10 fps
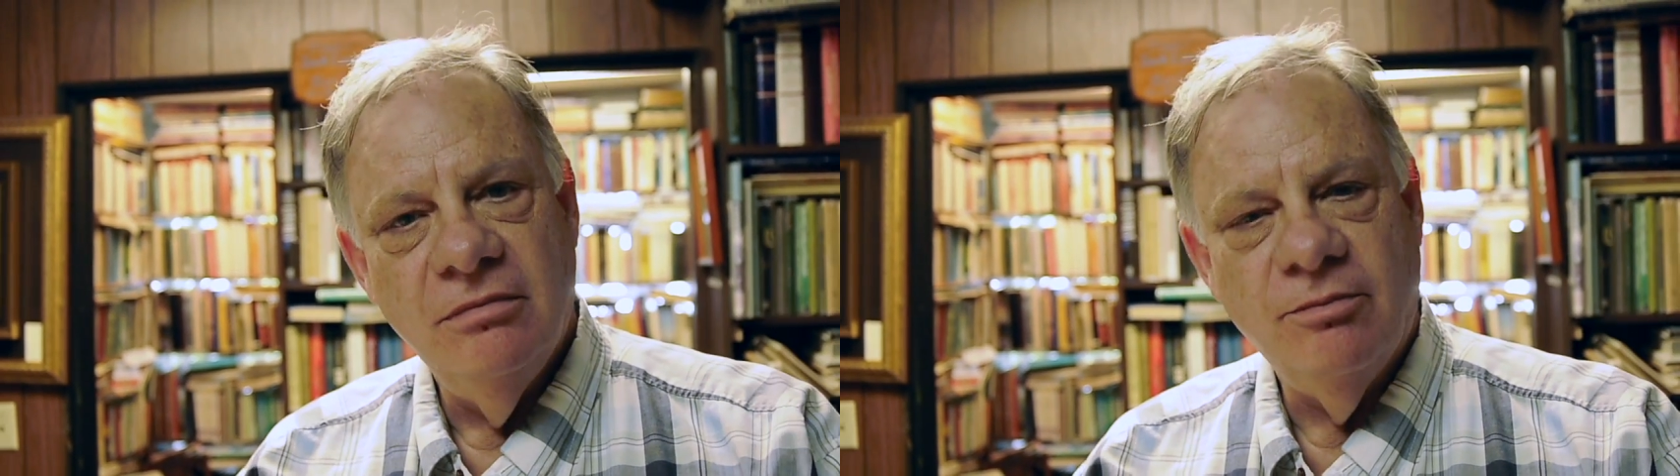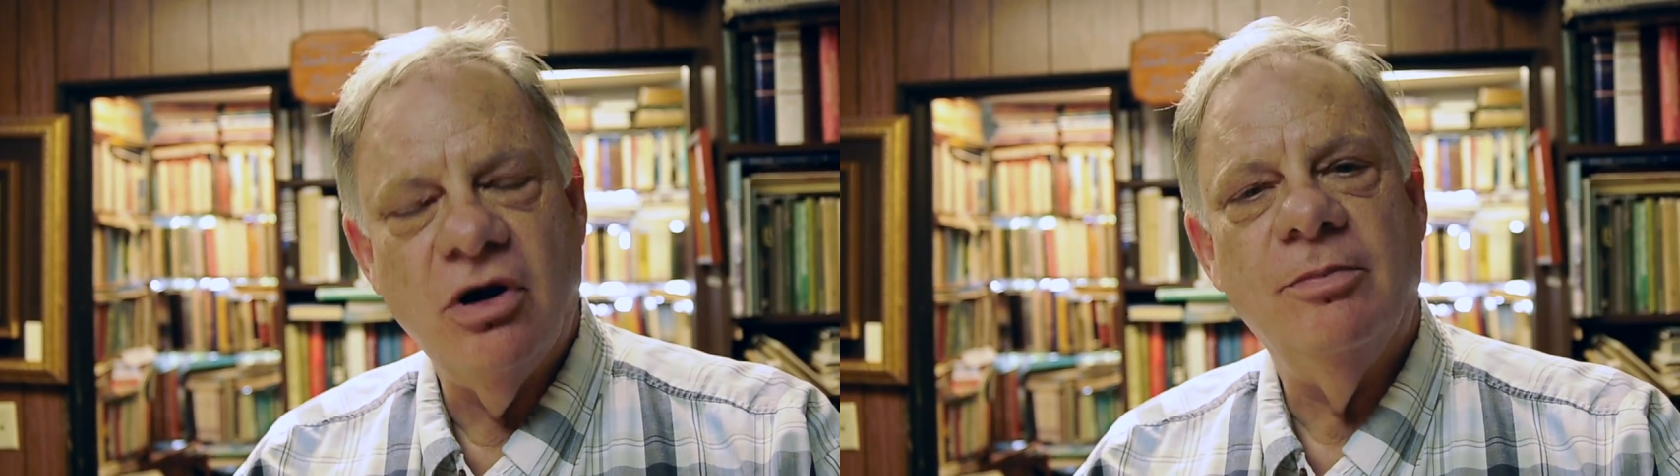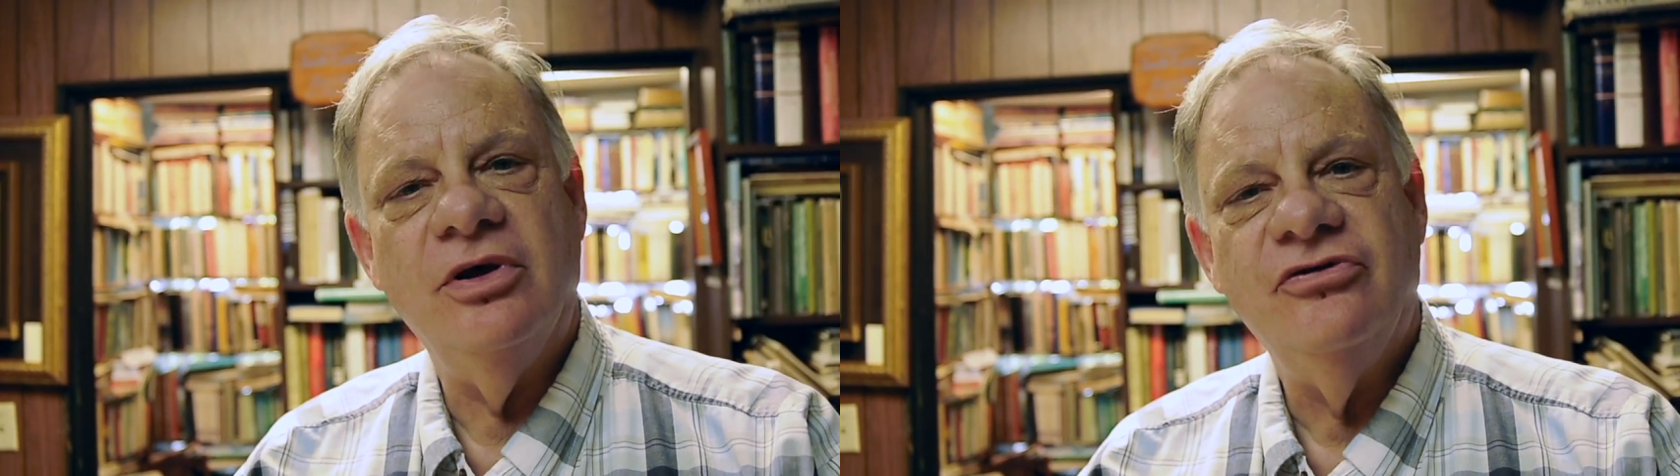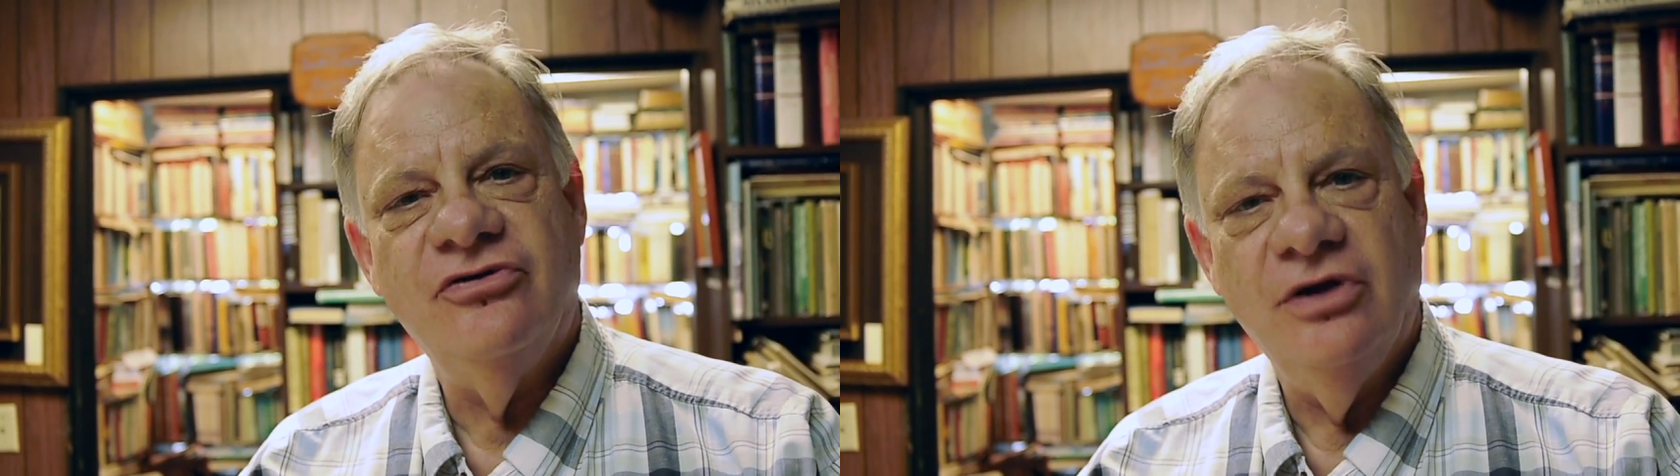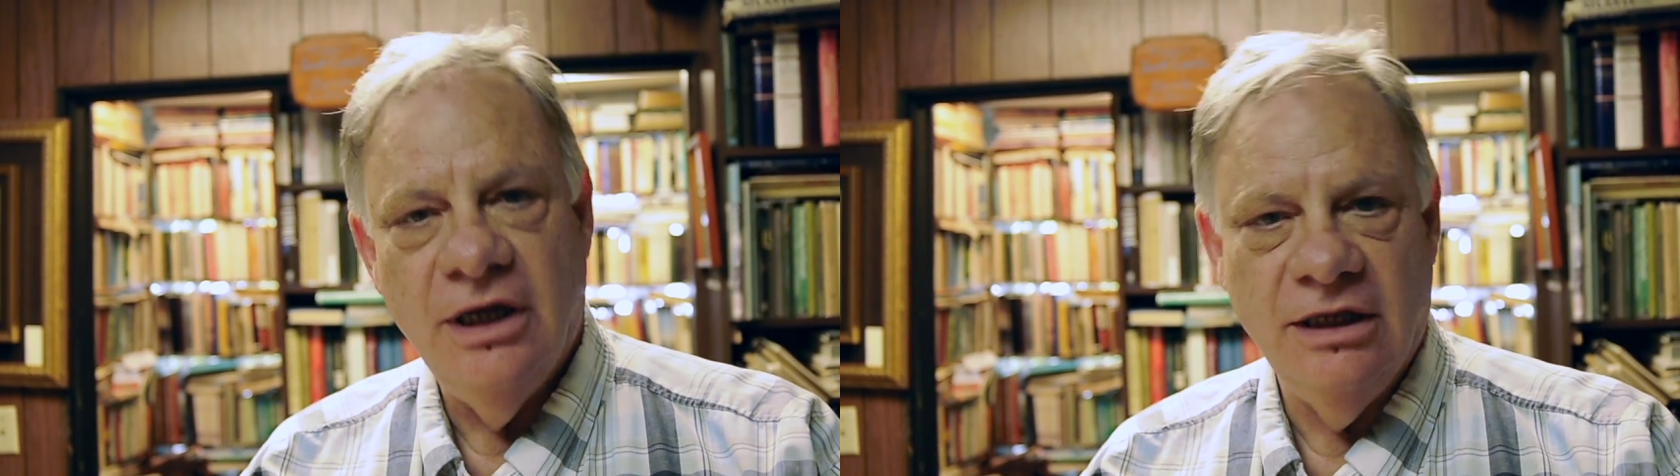
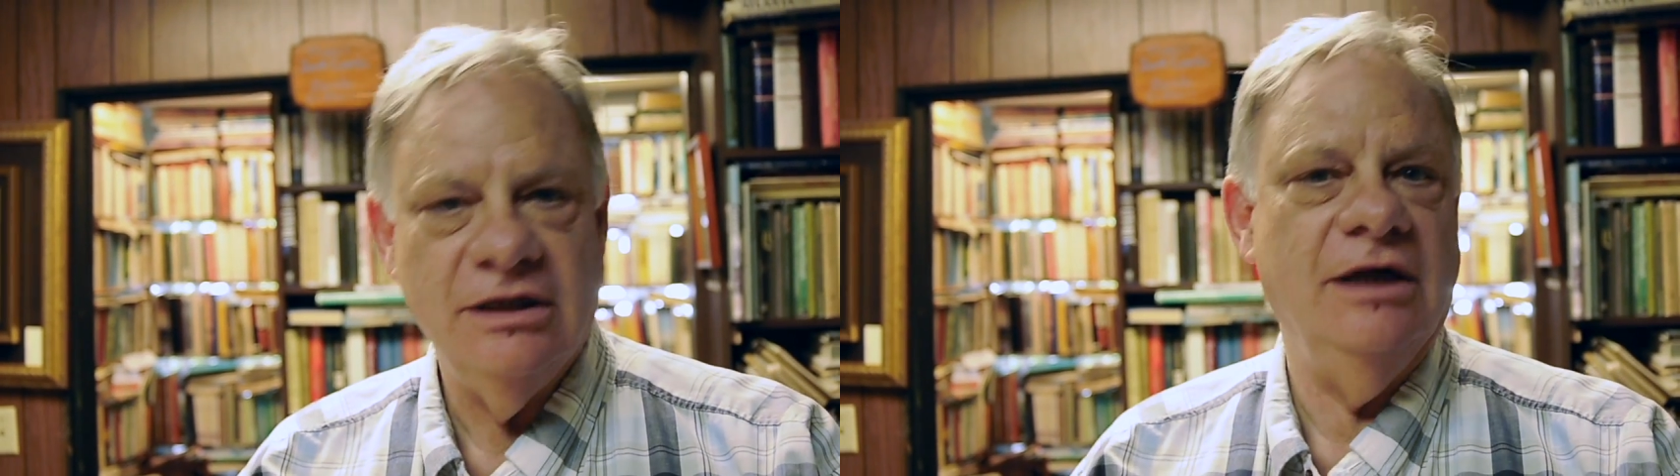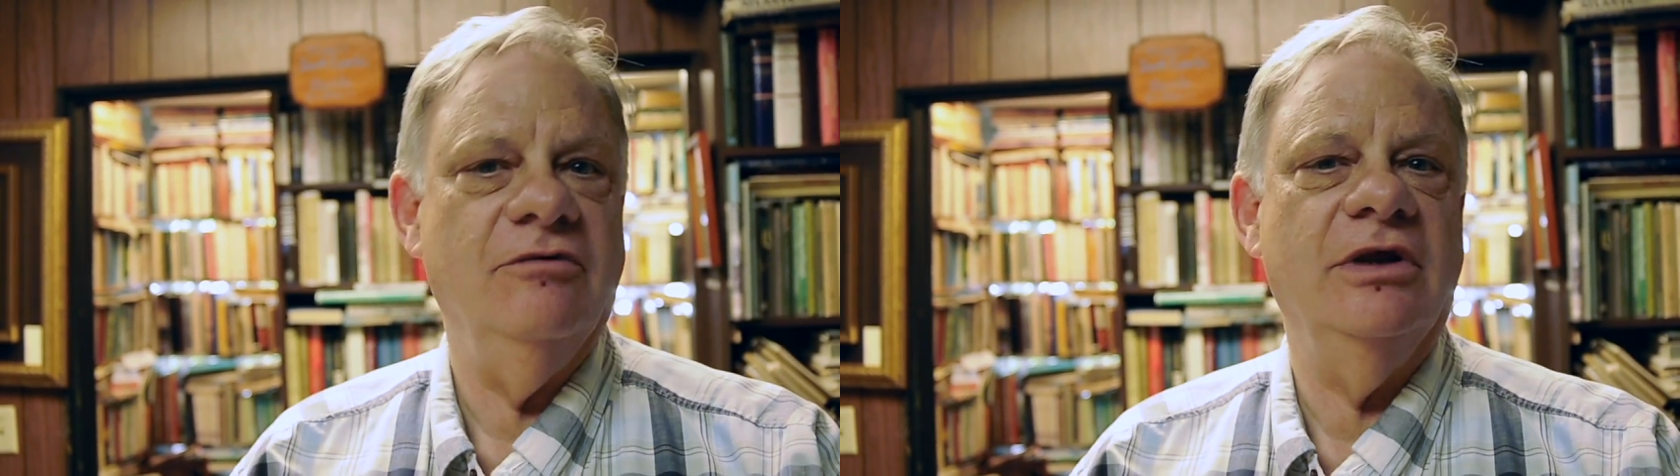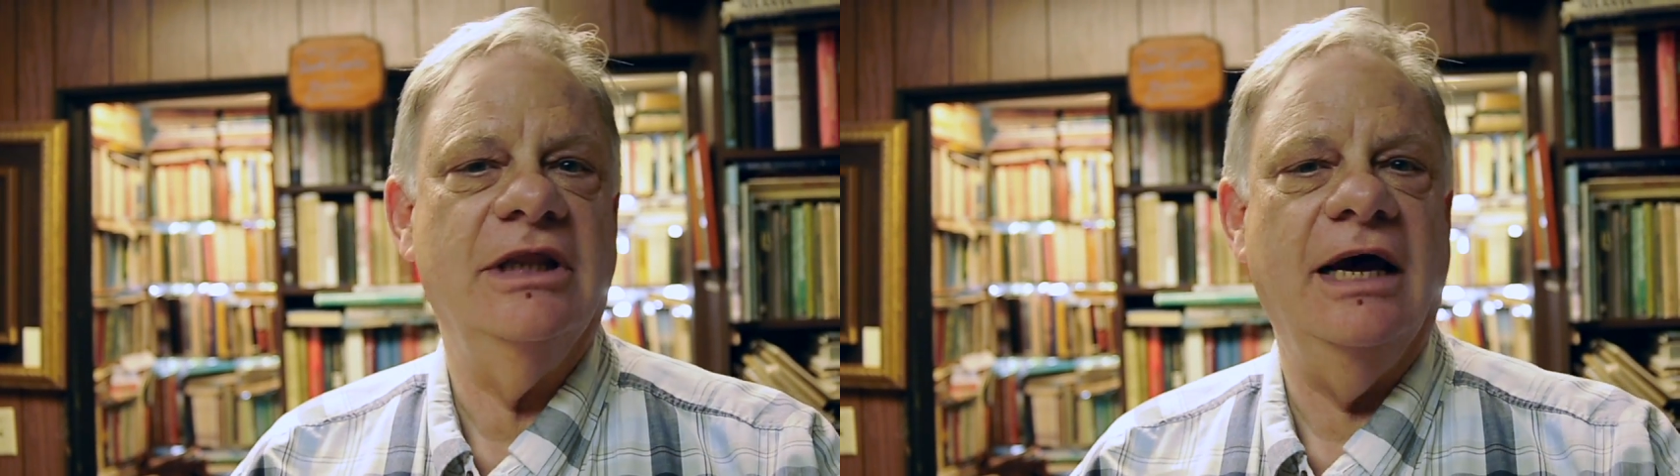purpose, and then when